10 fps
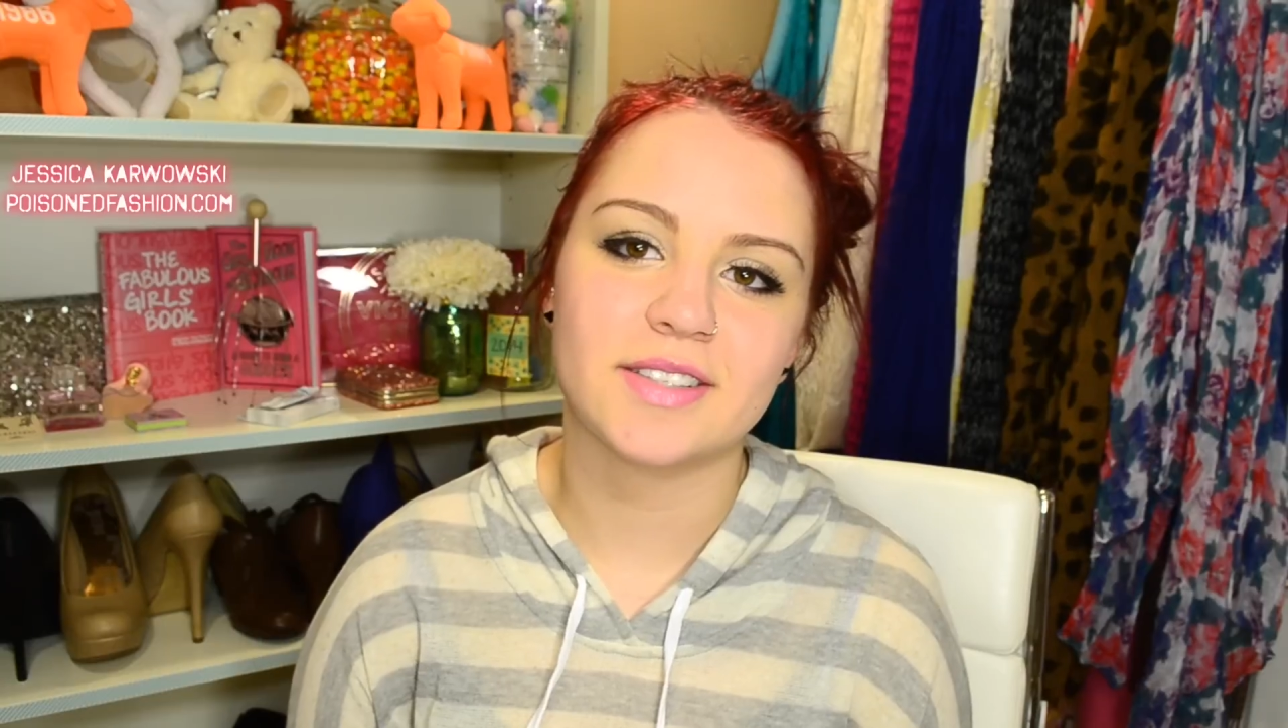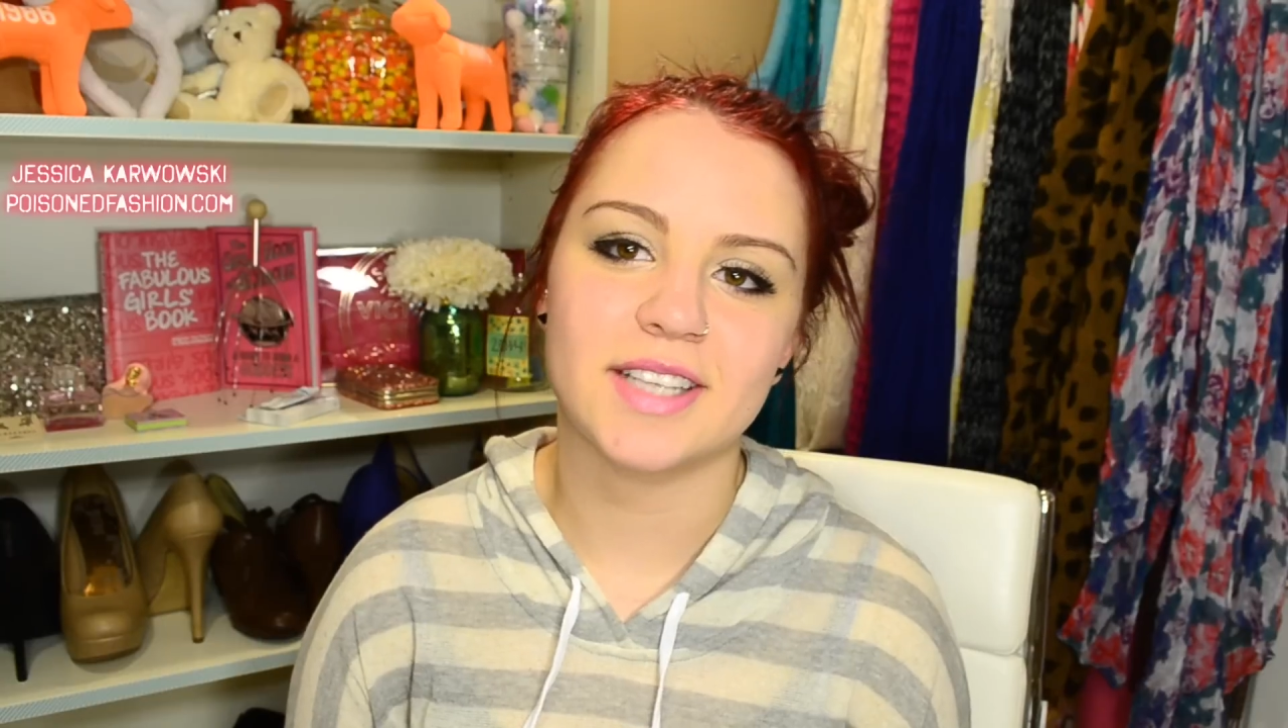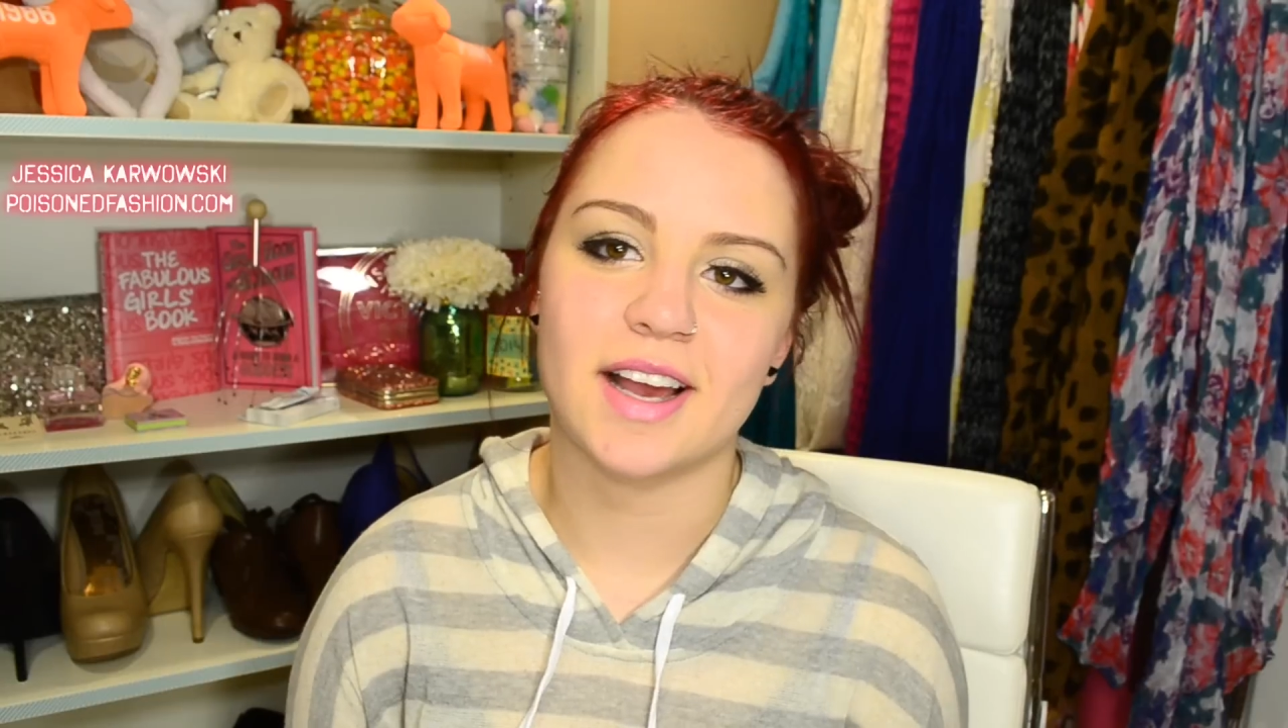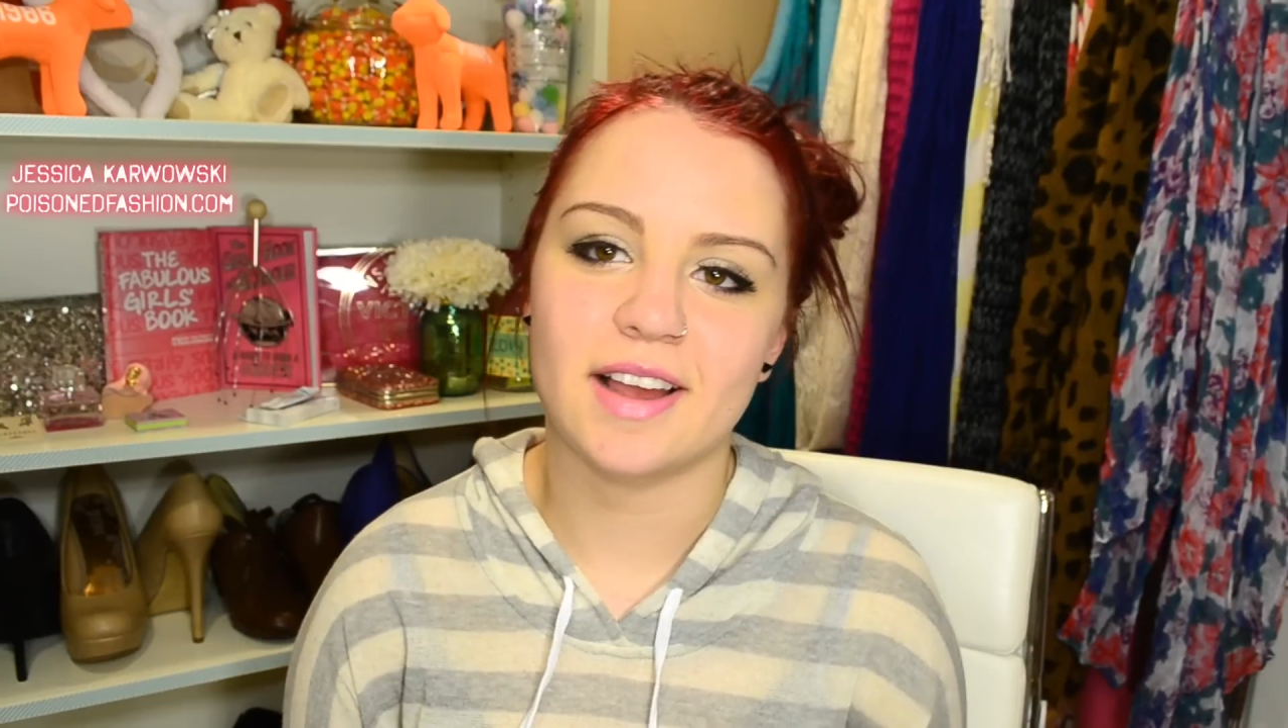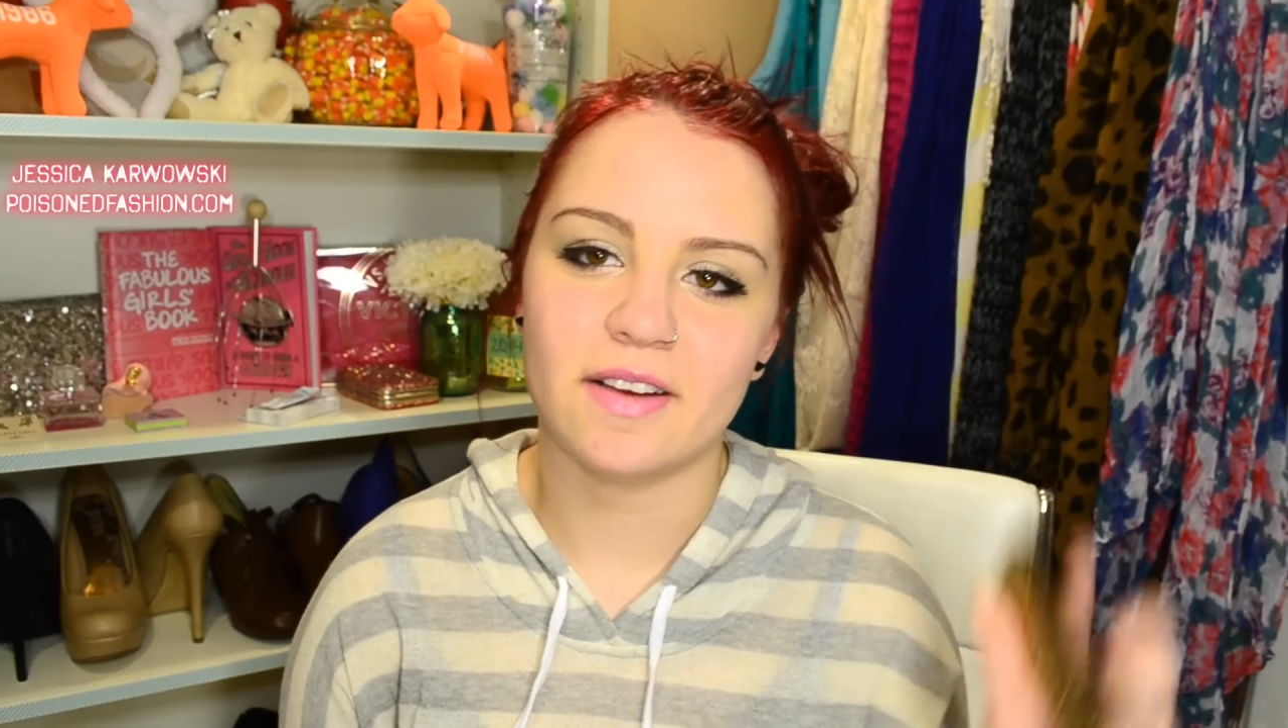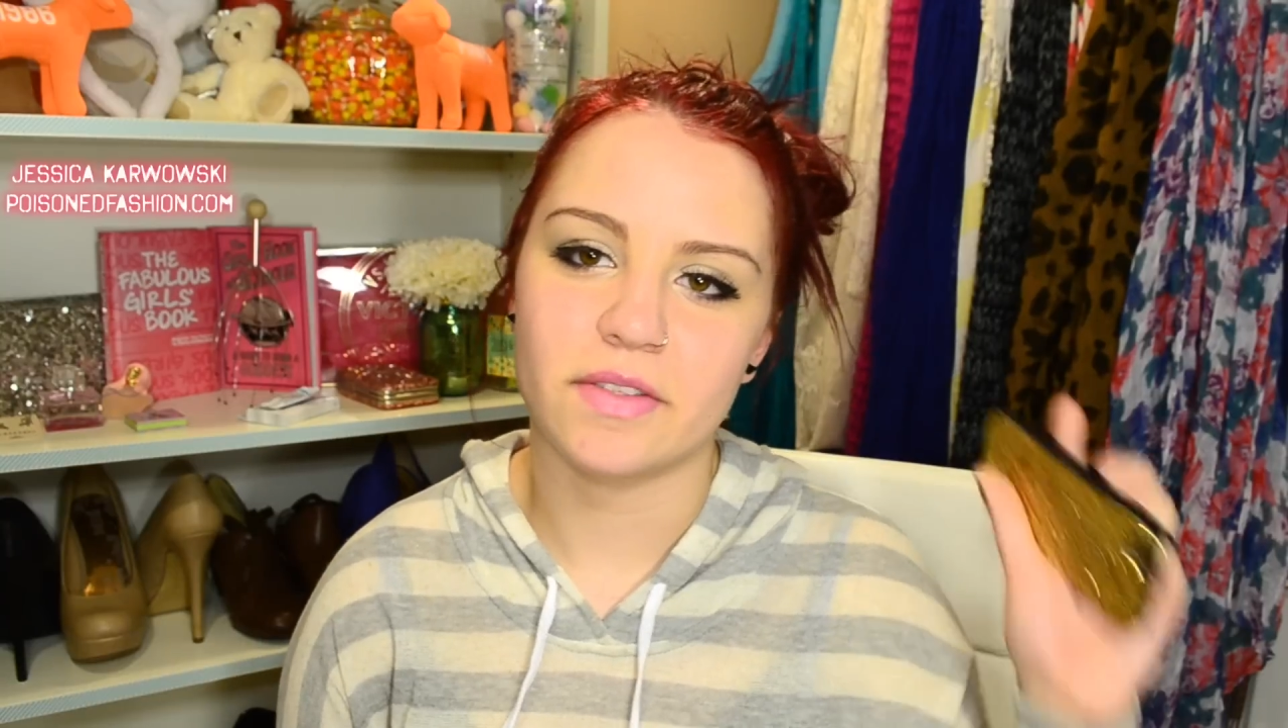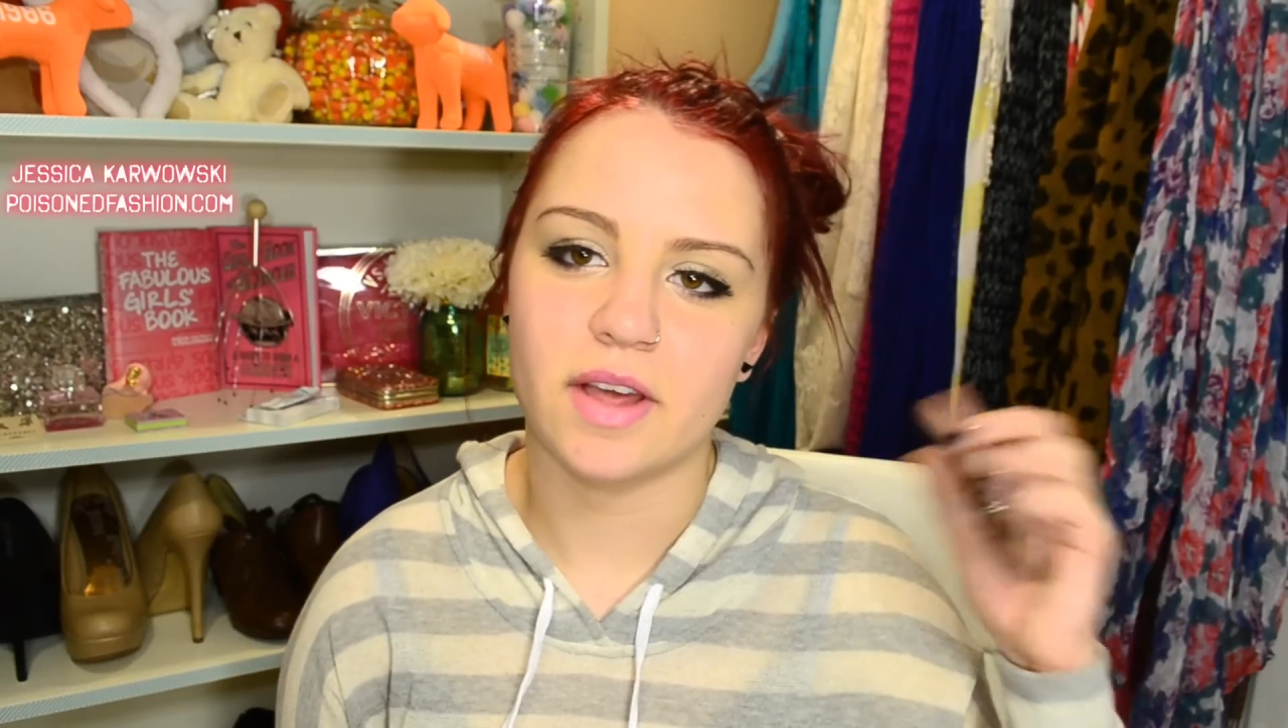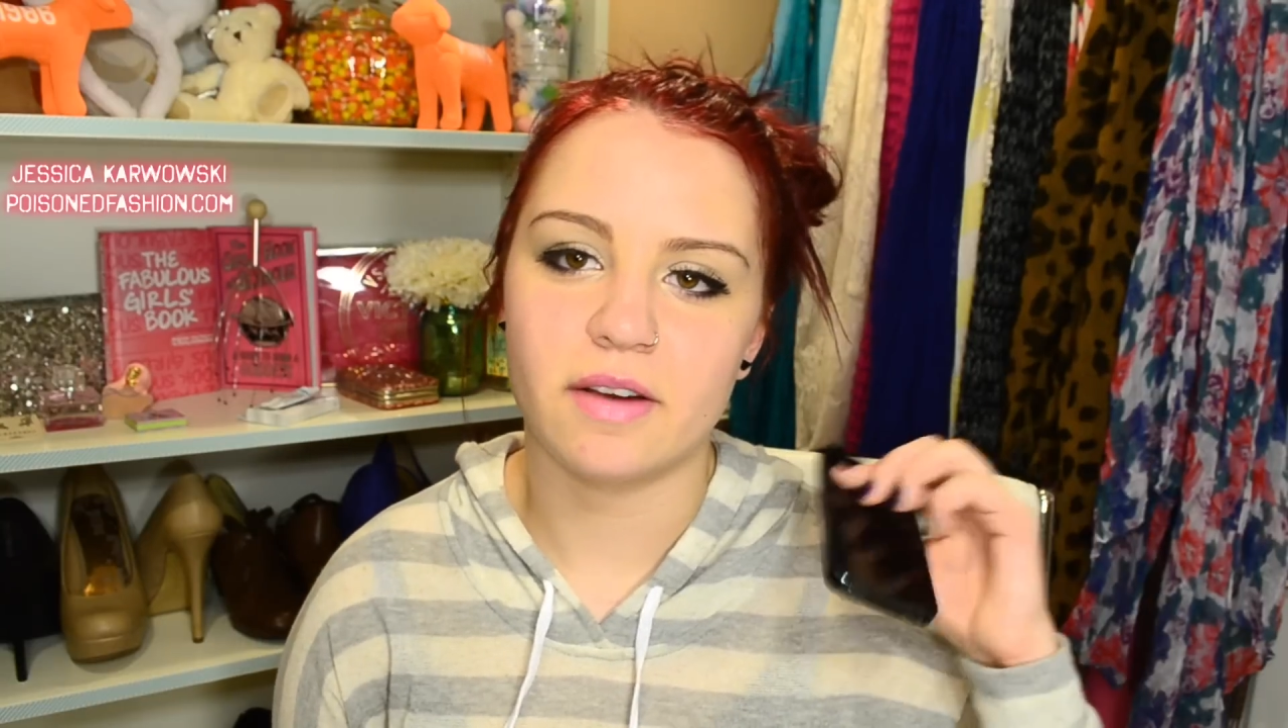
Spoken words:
because I have